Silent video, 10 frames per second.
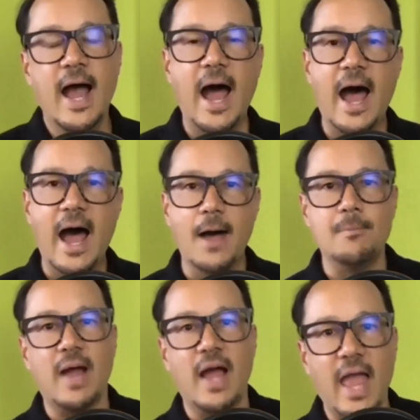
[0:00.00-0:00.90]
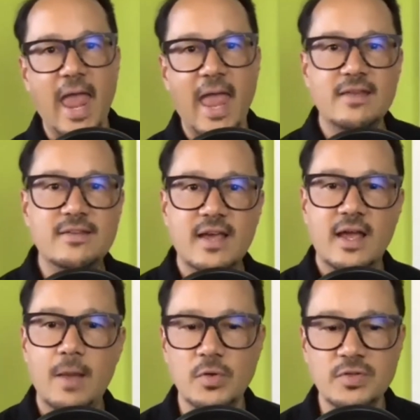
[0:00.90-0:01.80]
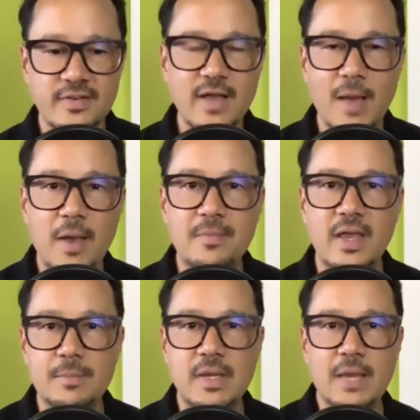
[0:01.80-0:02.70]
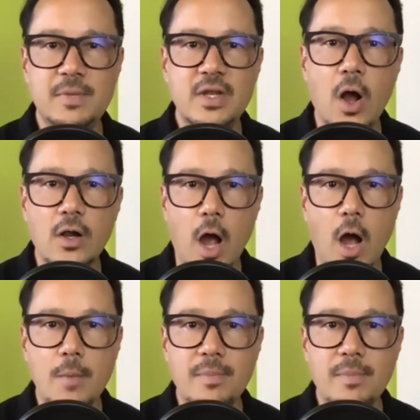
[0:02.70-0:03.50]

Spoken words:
Most of the time I'm in Hong Kong,